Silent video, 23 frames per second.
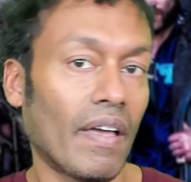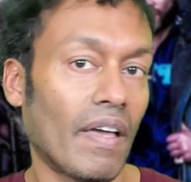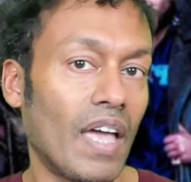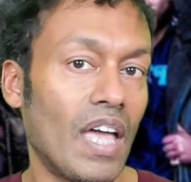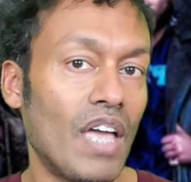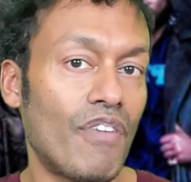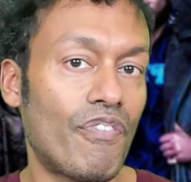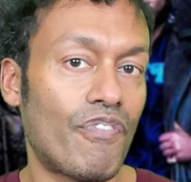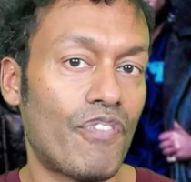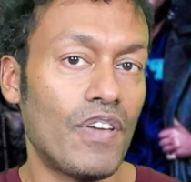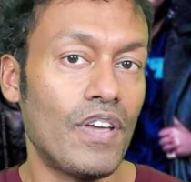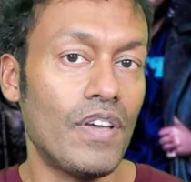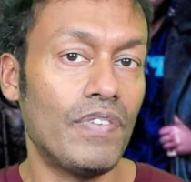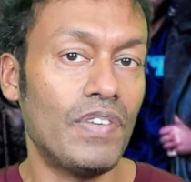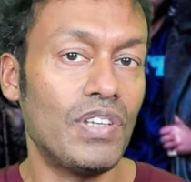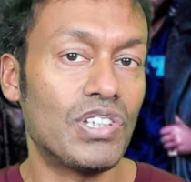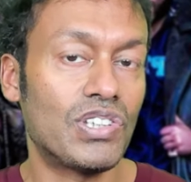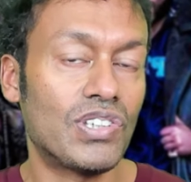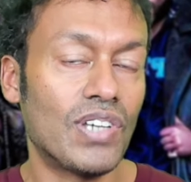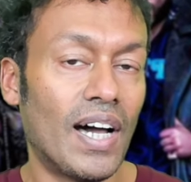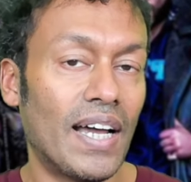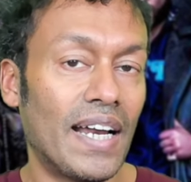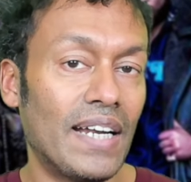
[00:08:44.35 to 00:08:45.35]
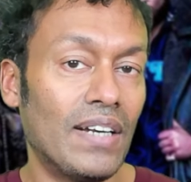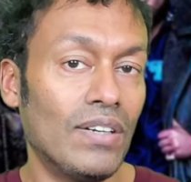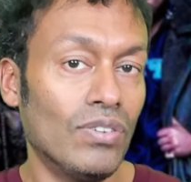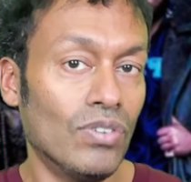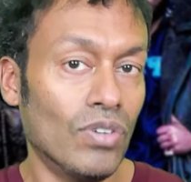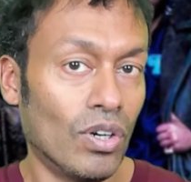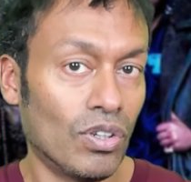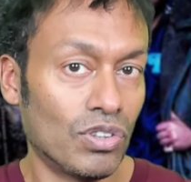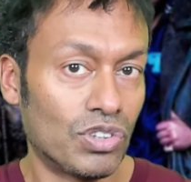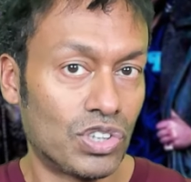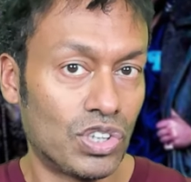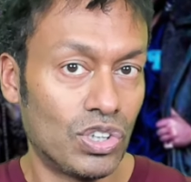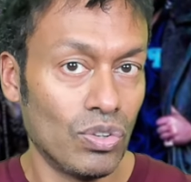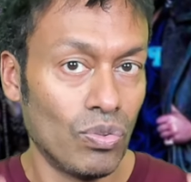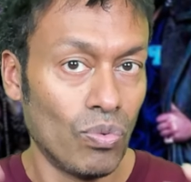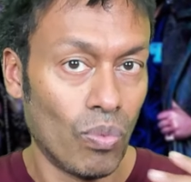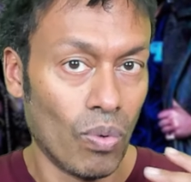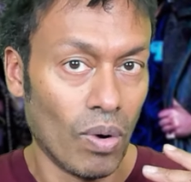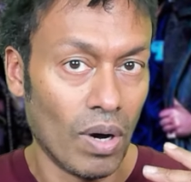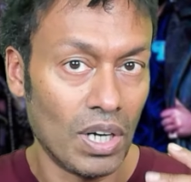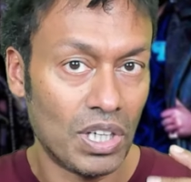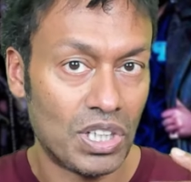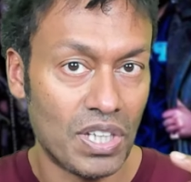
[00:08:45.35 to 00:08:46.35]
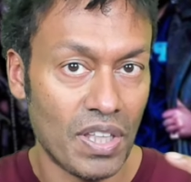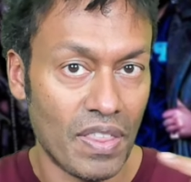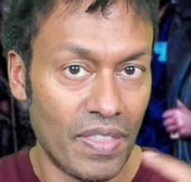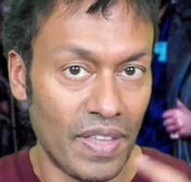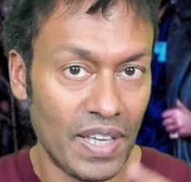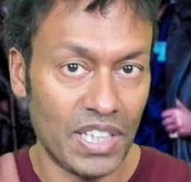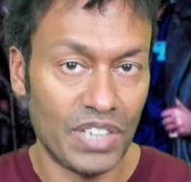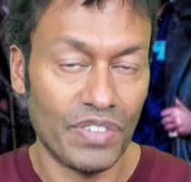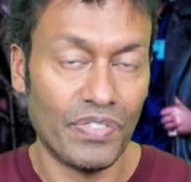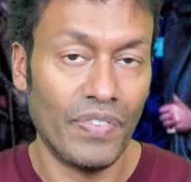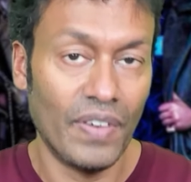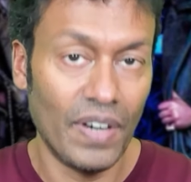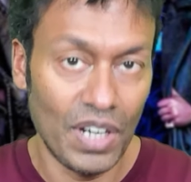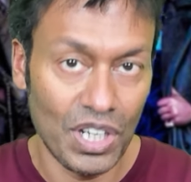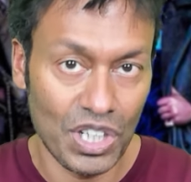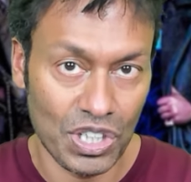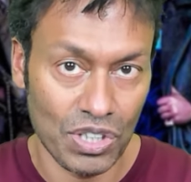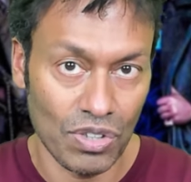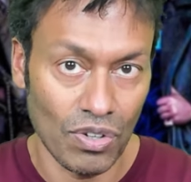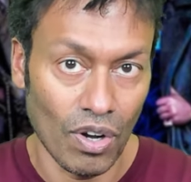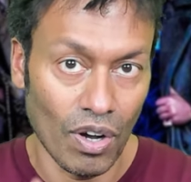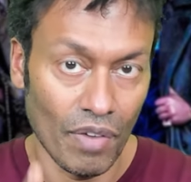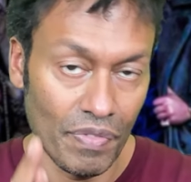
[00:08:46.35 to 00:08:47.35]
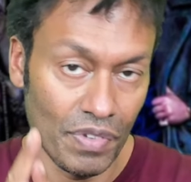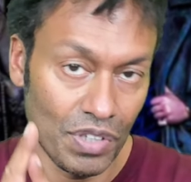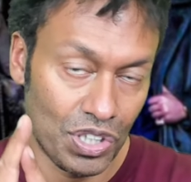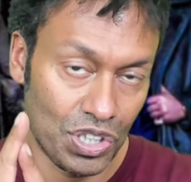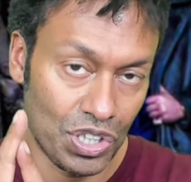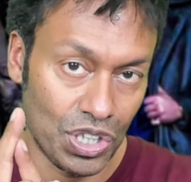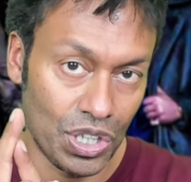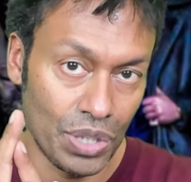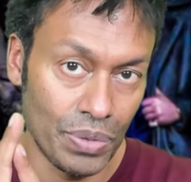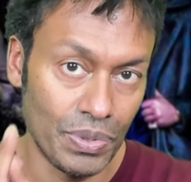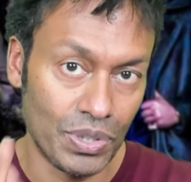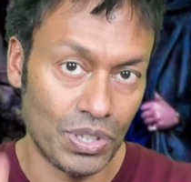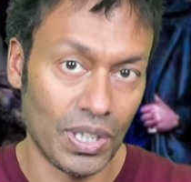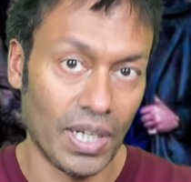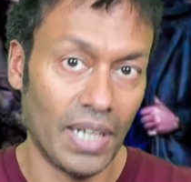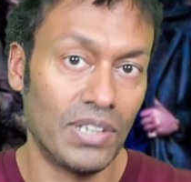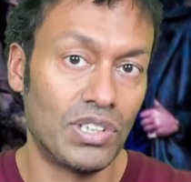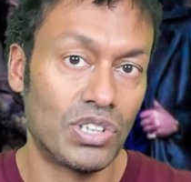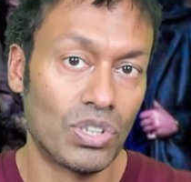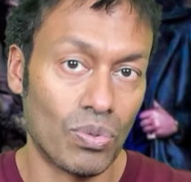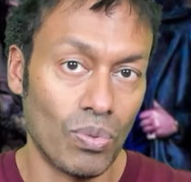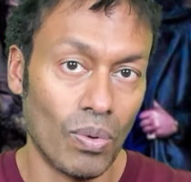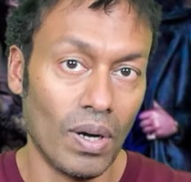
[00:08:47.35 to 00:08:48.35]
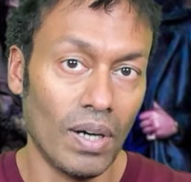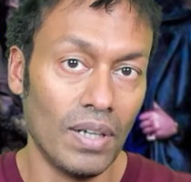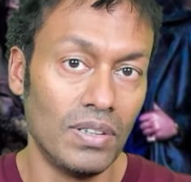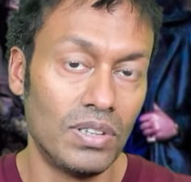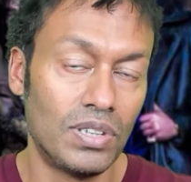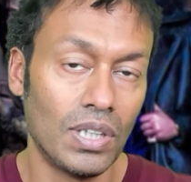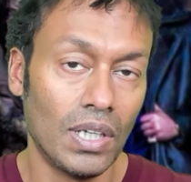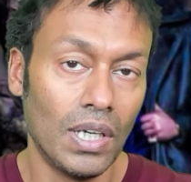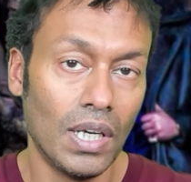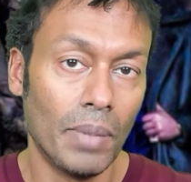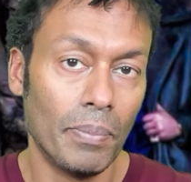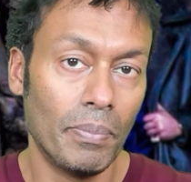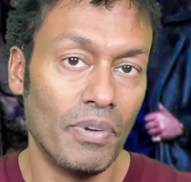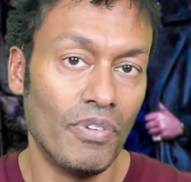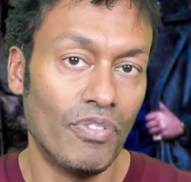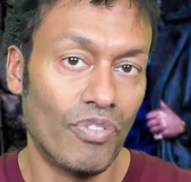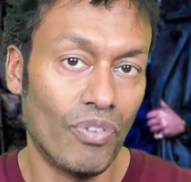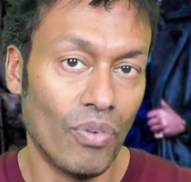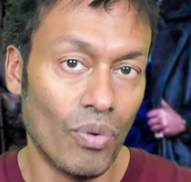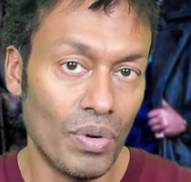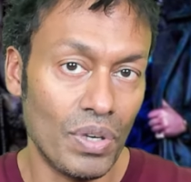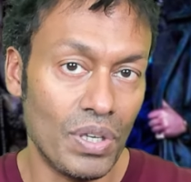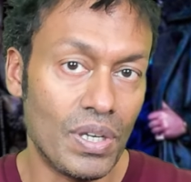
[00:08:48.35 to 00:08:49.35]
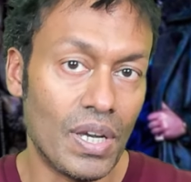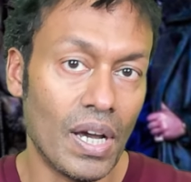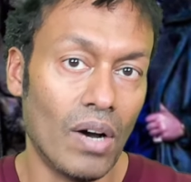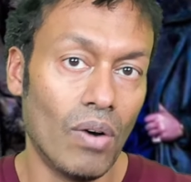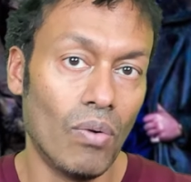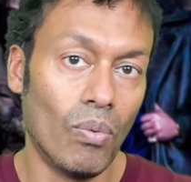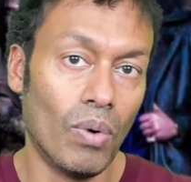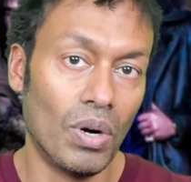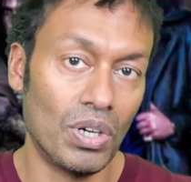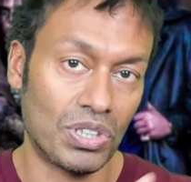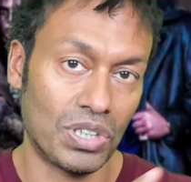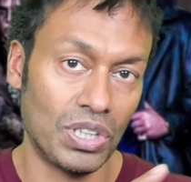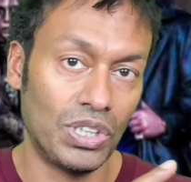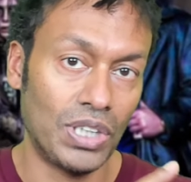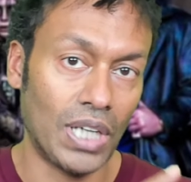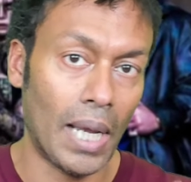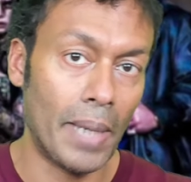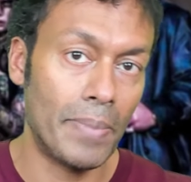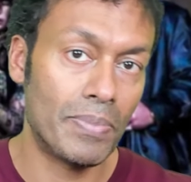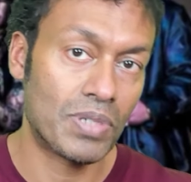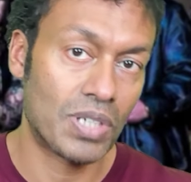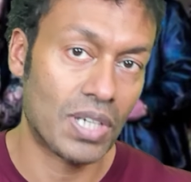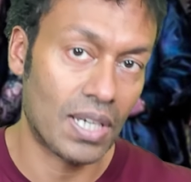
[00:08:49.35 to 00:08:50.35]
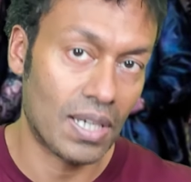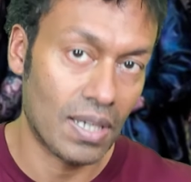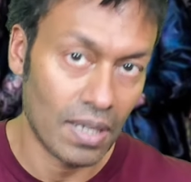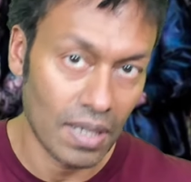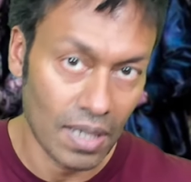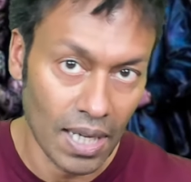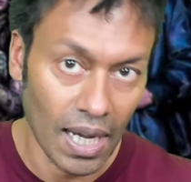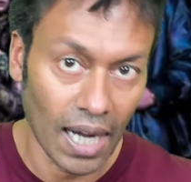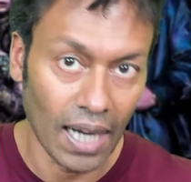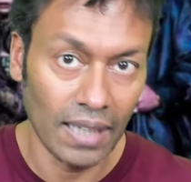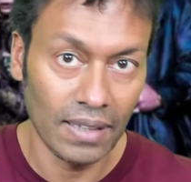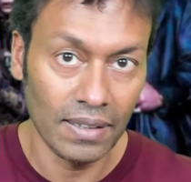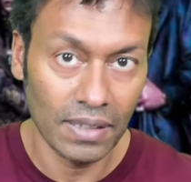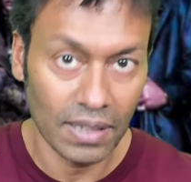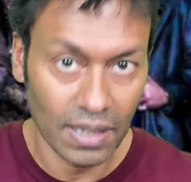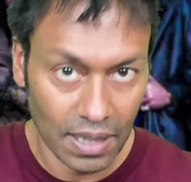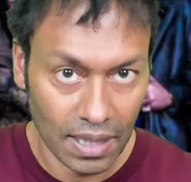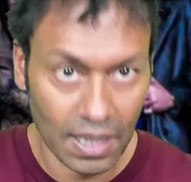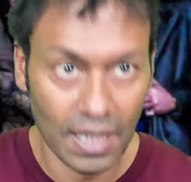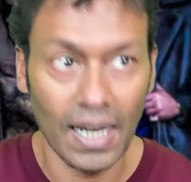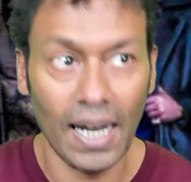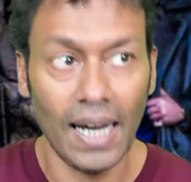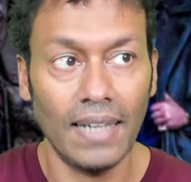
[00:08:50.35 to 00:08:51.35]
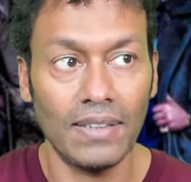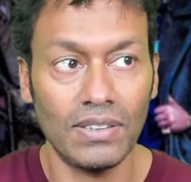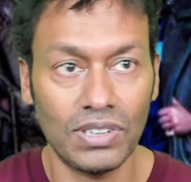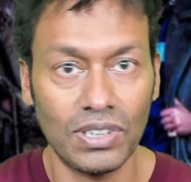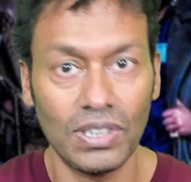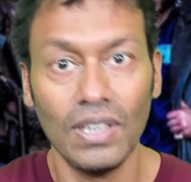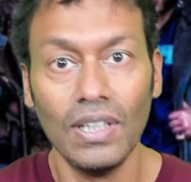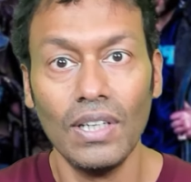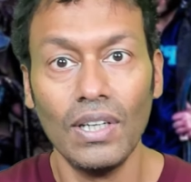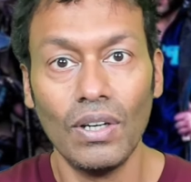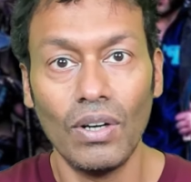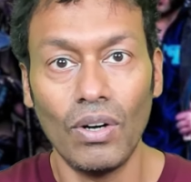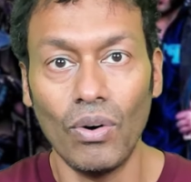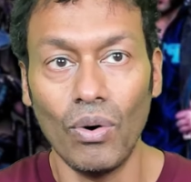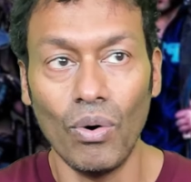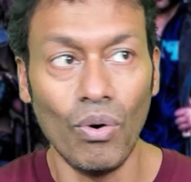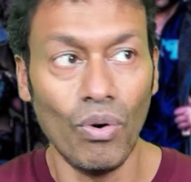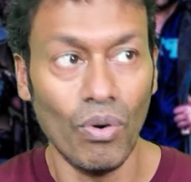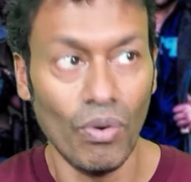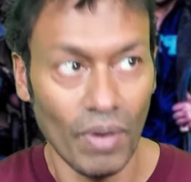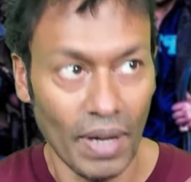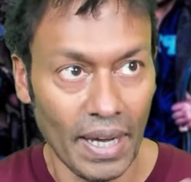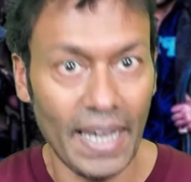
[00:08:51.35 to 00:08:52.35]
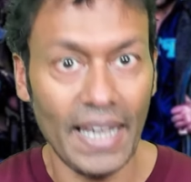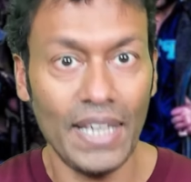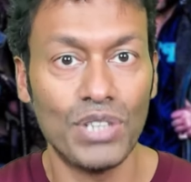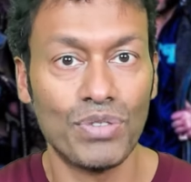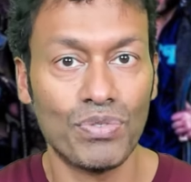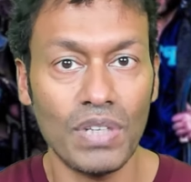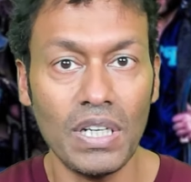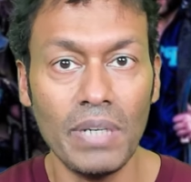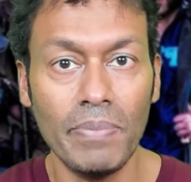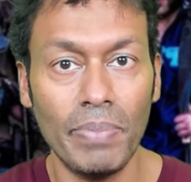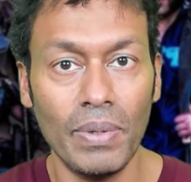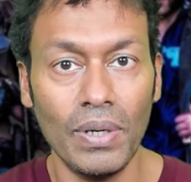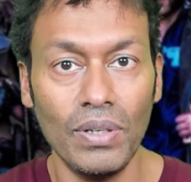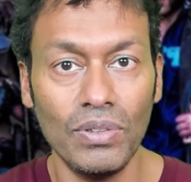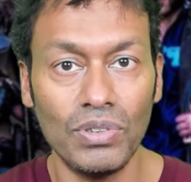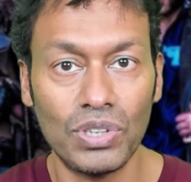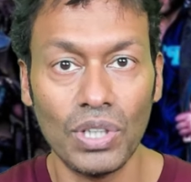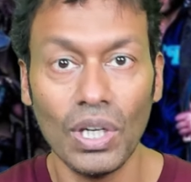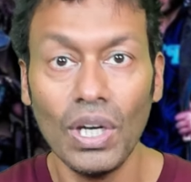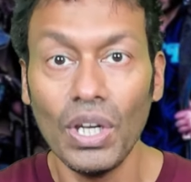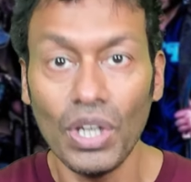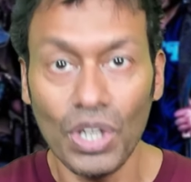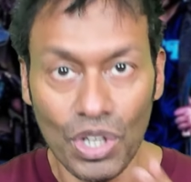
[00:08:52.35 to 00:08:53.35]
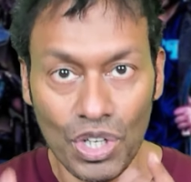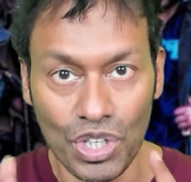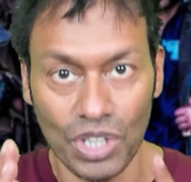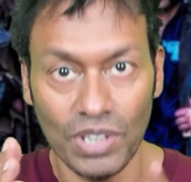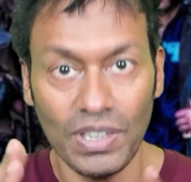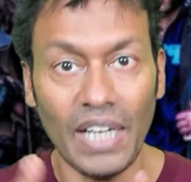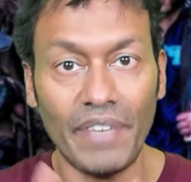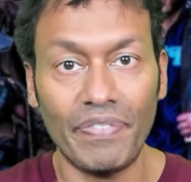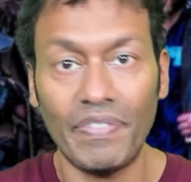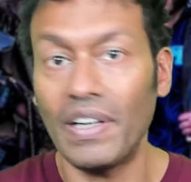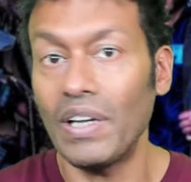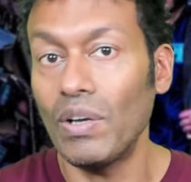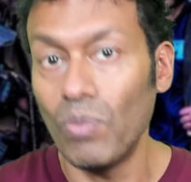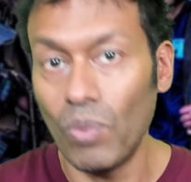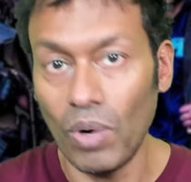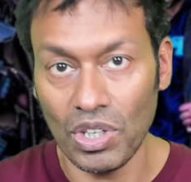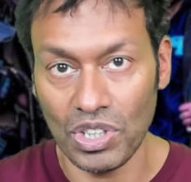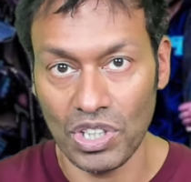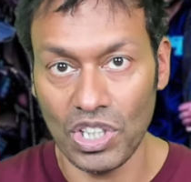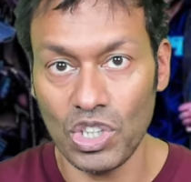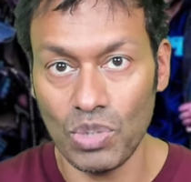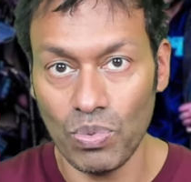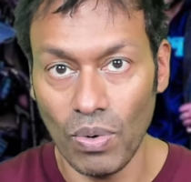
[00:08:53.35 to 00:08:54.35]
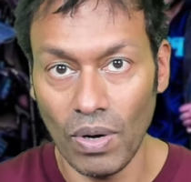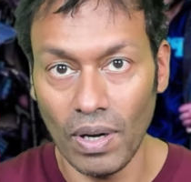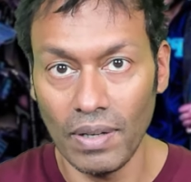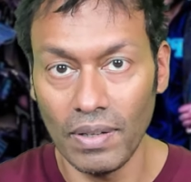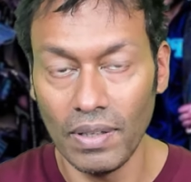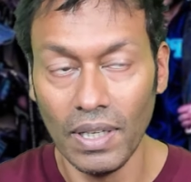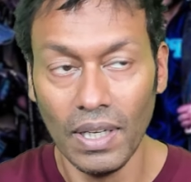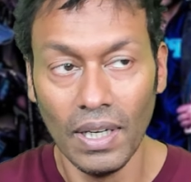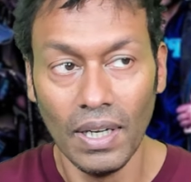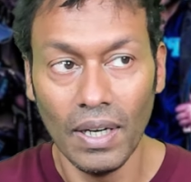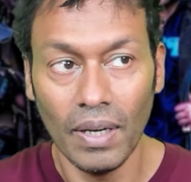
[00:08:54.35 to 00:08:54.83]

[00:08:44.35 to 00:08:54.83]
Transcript: If you've decided not to watch this version of the Suicide Squad before you go and watch the James Gunn cut or his reboot, you should definitely watch this one,